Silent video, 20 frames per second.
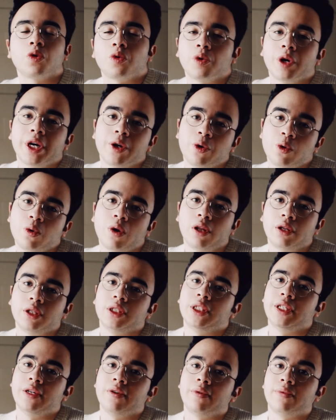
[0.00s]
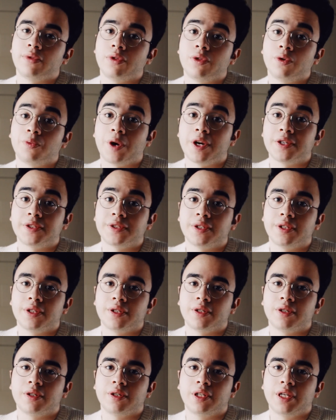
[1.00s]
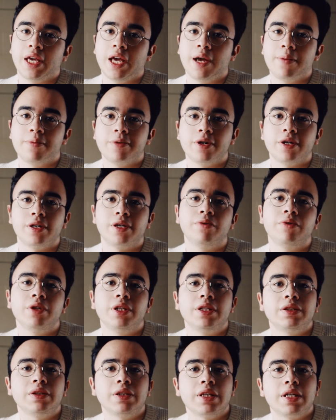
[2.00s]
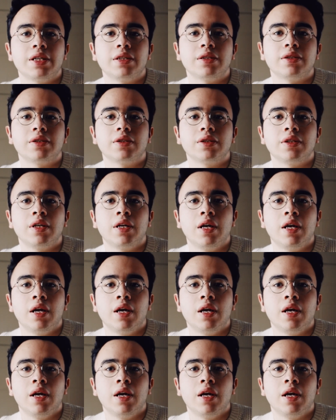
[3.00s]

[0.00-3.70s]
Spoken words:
great quality of the rest of the camera, and it really stands